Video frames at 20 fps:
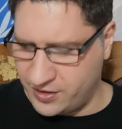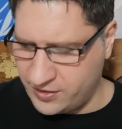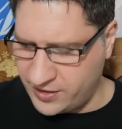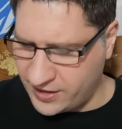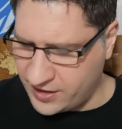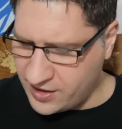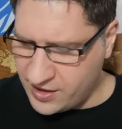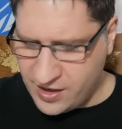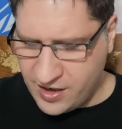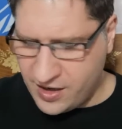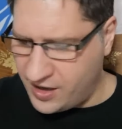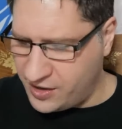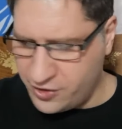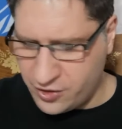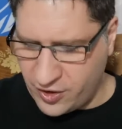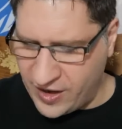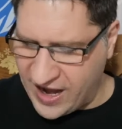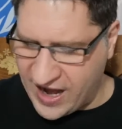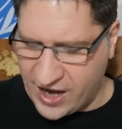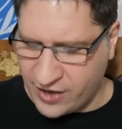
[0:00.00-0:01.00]
And like you
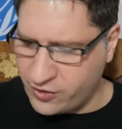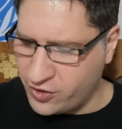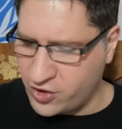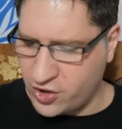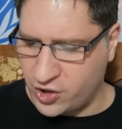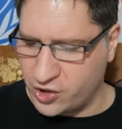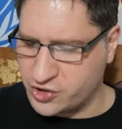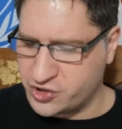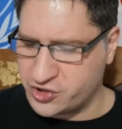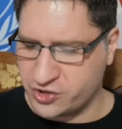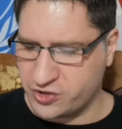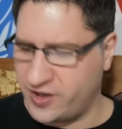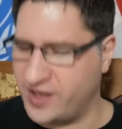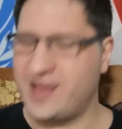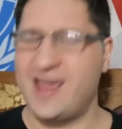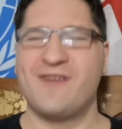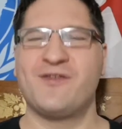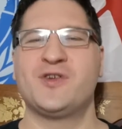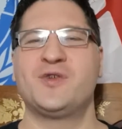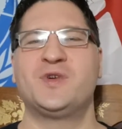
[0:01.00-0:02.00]
know, agriculture.
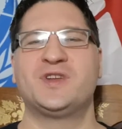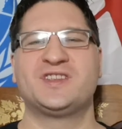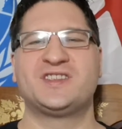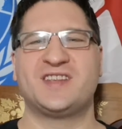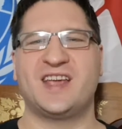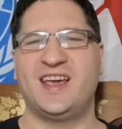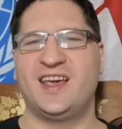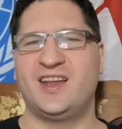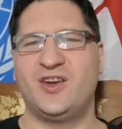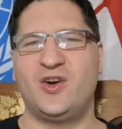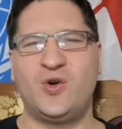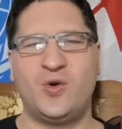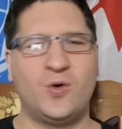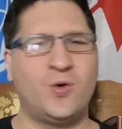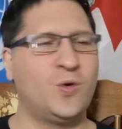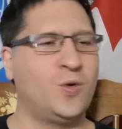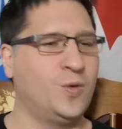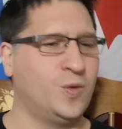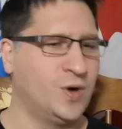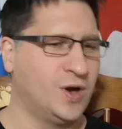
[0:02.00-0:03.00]
Like everyone's saying,
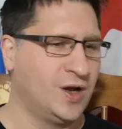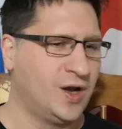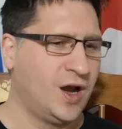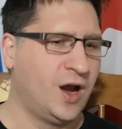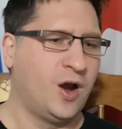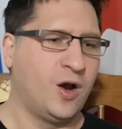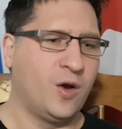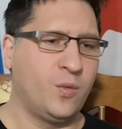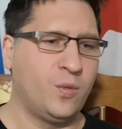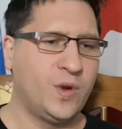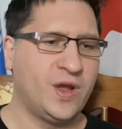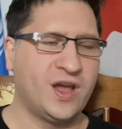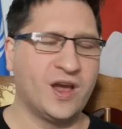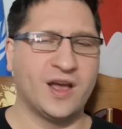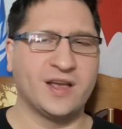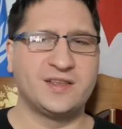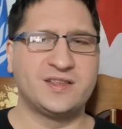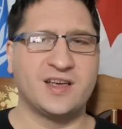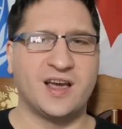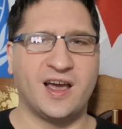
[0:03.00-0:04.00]
oh, we
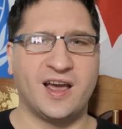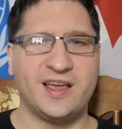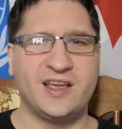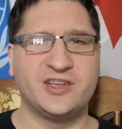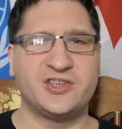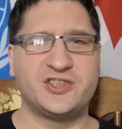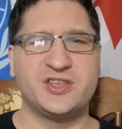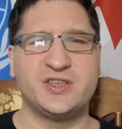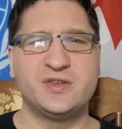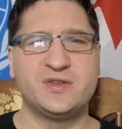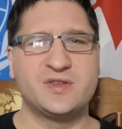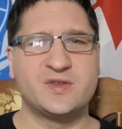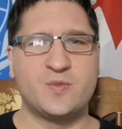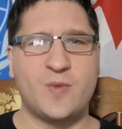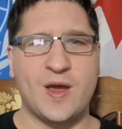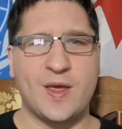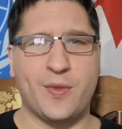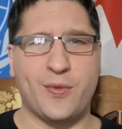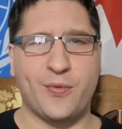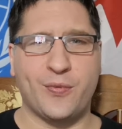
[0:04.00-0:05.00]
got uh, issues
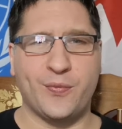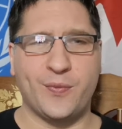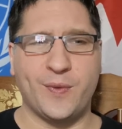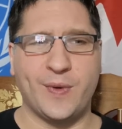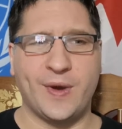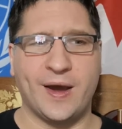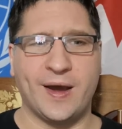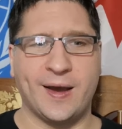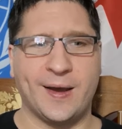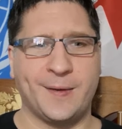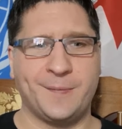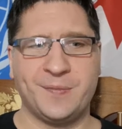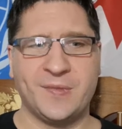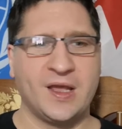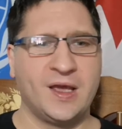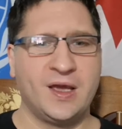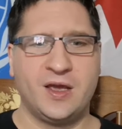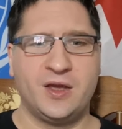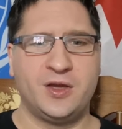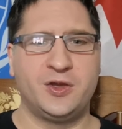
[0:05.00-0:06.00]
with uh,
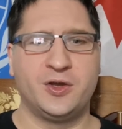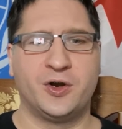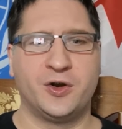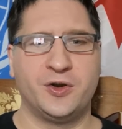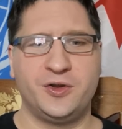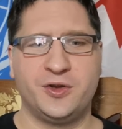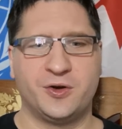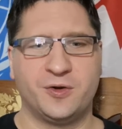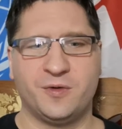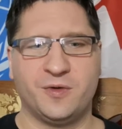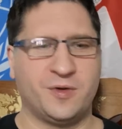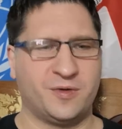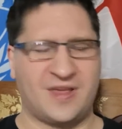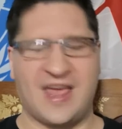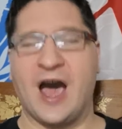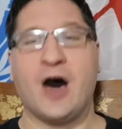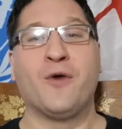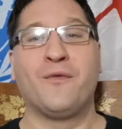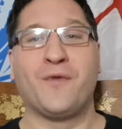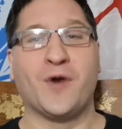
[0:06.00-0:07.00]
you know, you know,
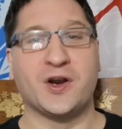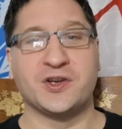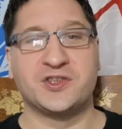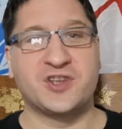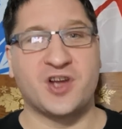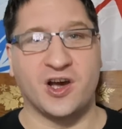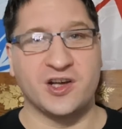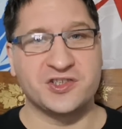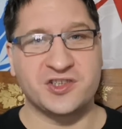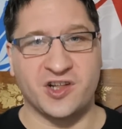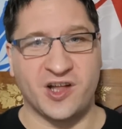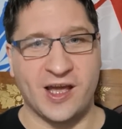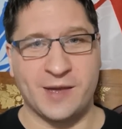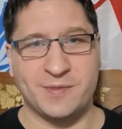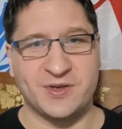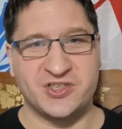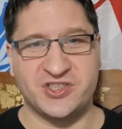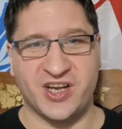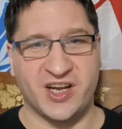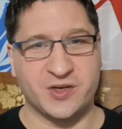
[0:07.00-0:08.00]
cow farts cause
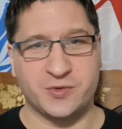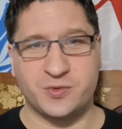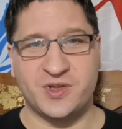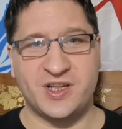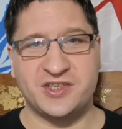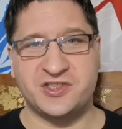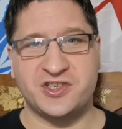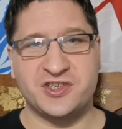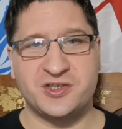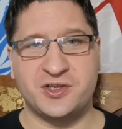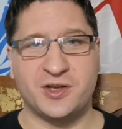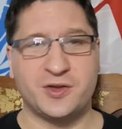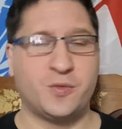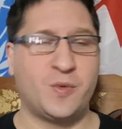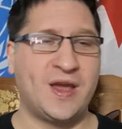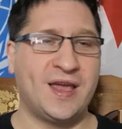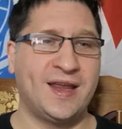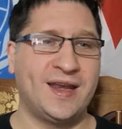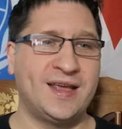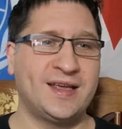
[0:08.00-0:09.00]
climate change. Well, that's just not the
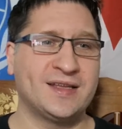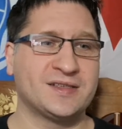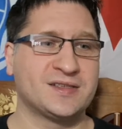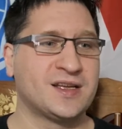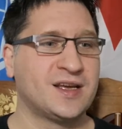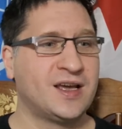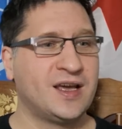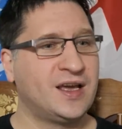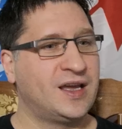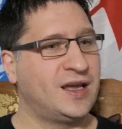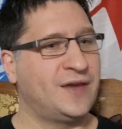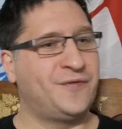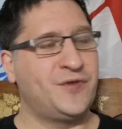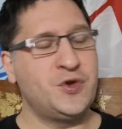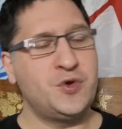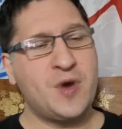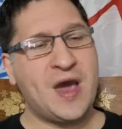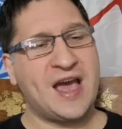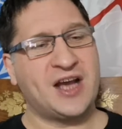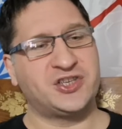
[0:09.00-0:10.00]
way it is. If
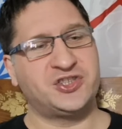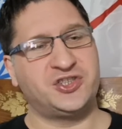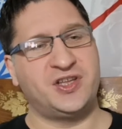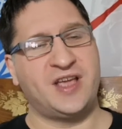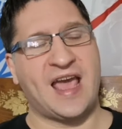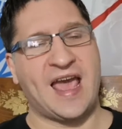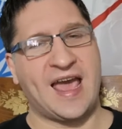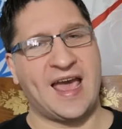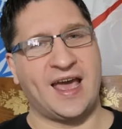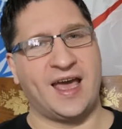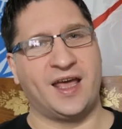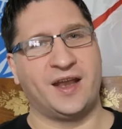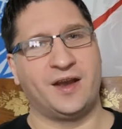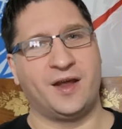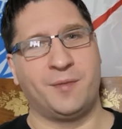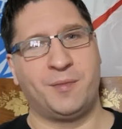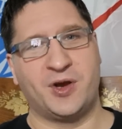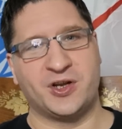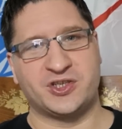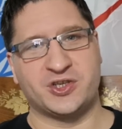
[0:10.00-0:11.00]
you actually had
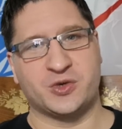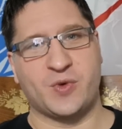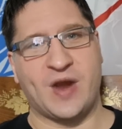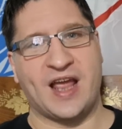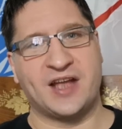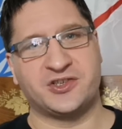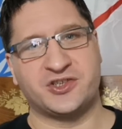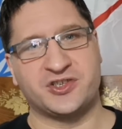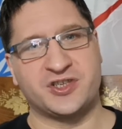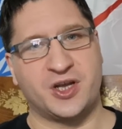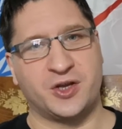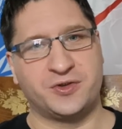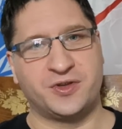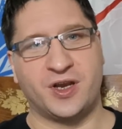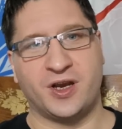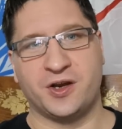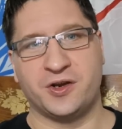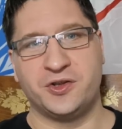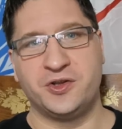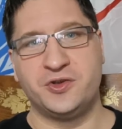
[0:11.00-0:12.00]
a bunch of ranchers out
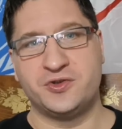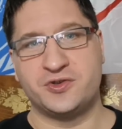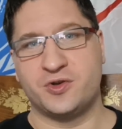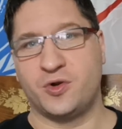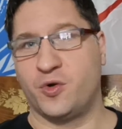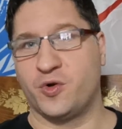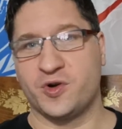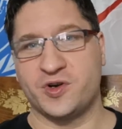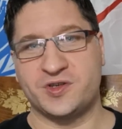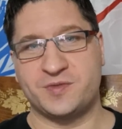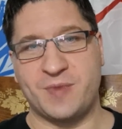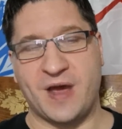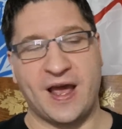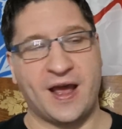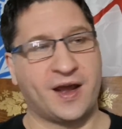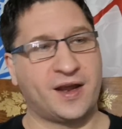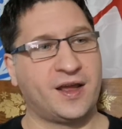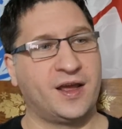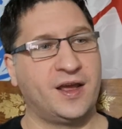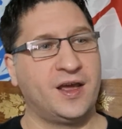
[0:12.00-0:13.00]
there using
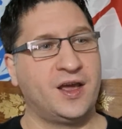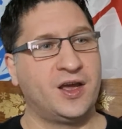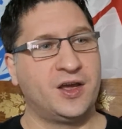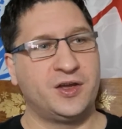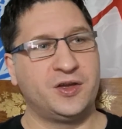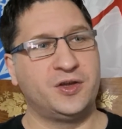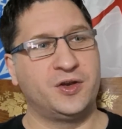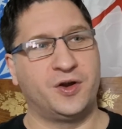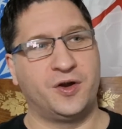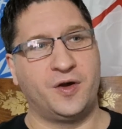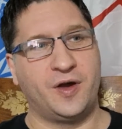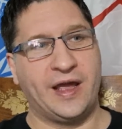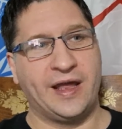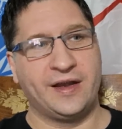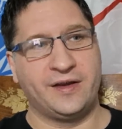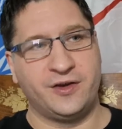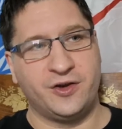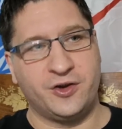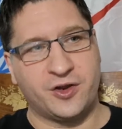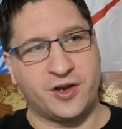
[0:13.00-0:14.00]
horseback, you know,
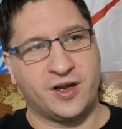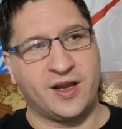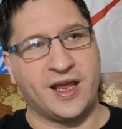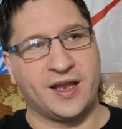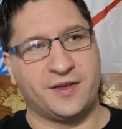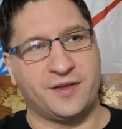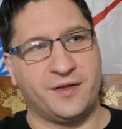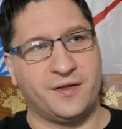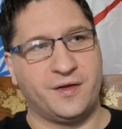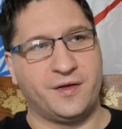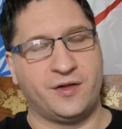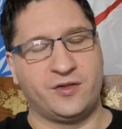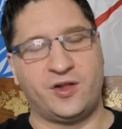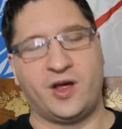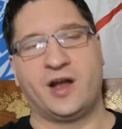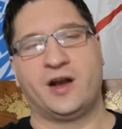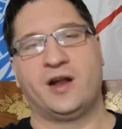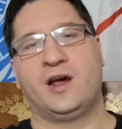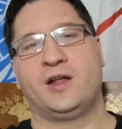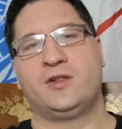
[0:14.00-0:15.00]
and you could get a
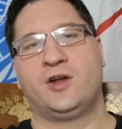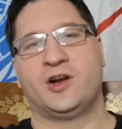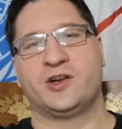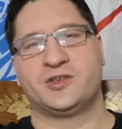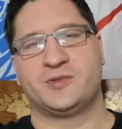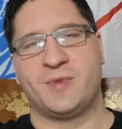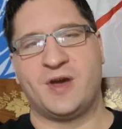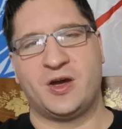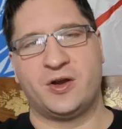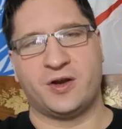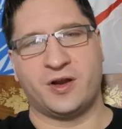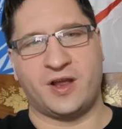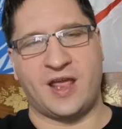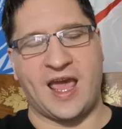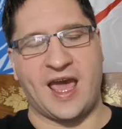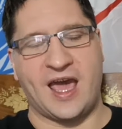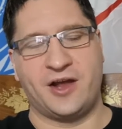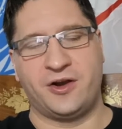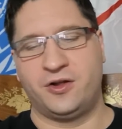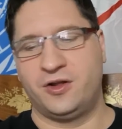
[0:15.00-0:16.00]
lot, of, a large amount of
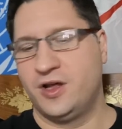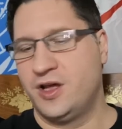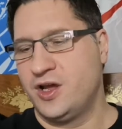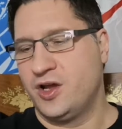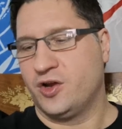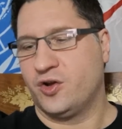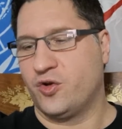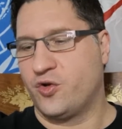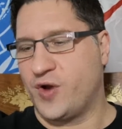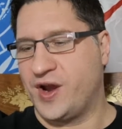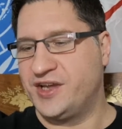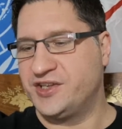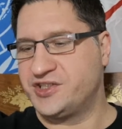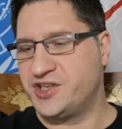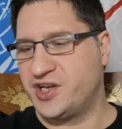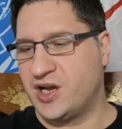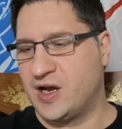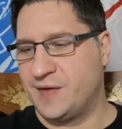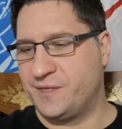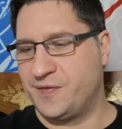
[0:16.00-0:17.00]
cattle
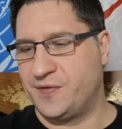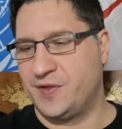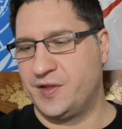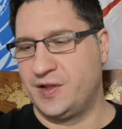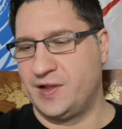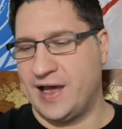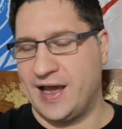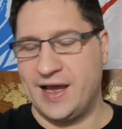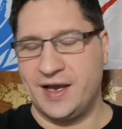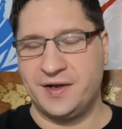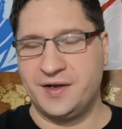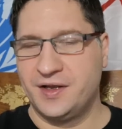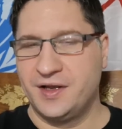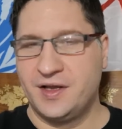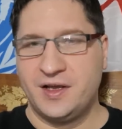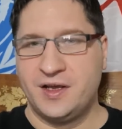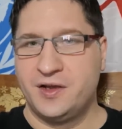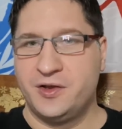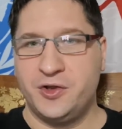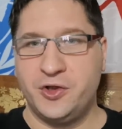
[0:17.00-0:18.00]
grazing off of the land,
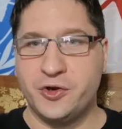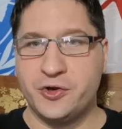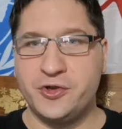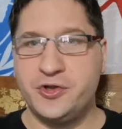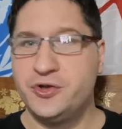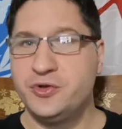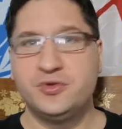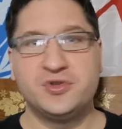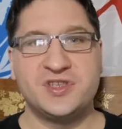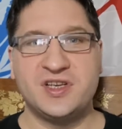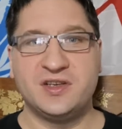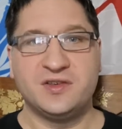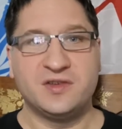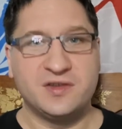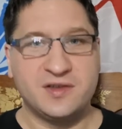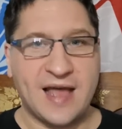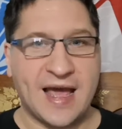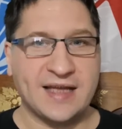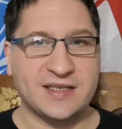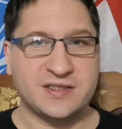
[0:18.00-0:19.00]
you're
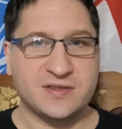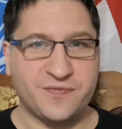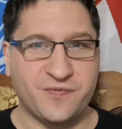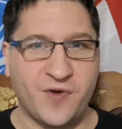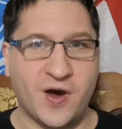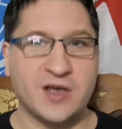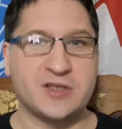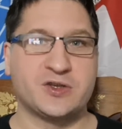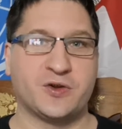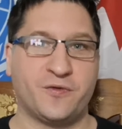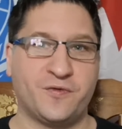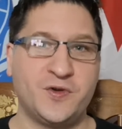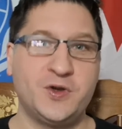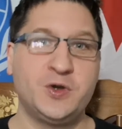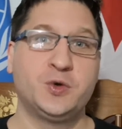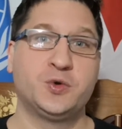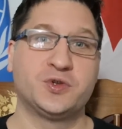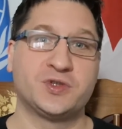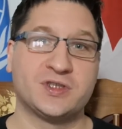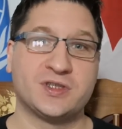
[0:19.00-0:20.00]
using less fossil
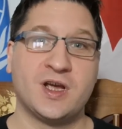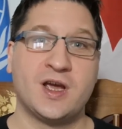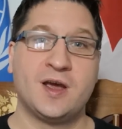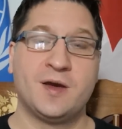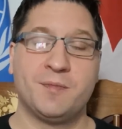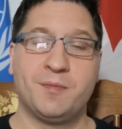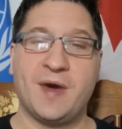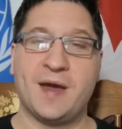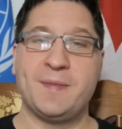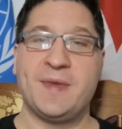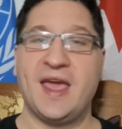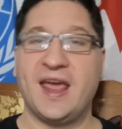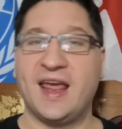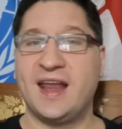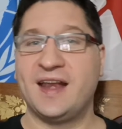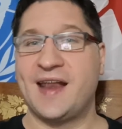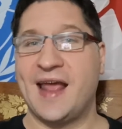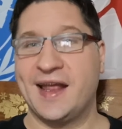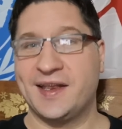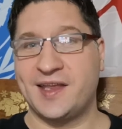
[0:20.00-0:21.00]
fuels by
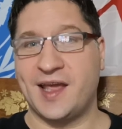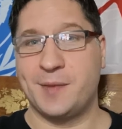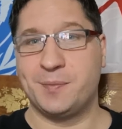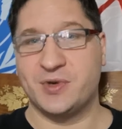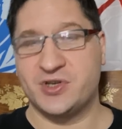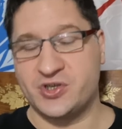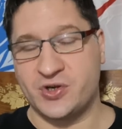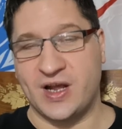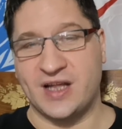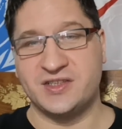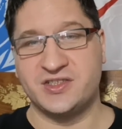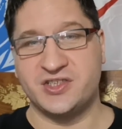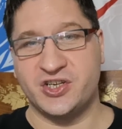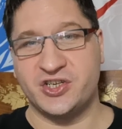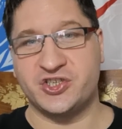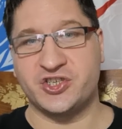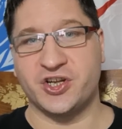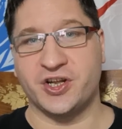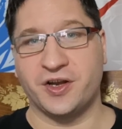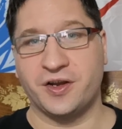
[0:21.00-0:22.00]
making that type of
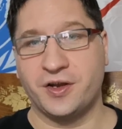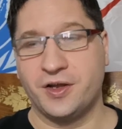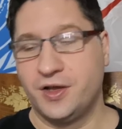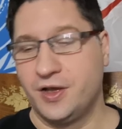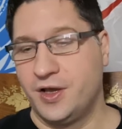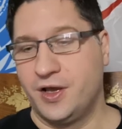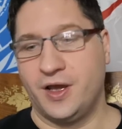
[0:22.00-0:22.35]
transition.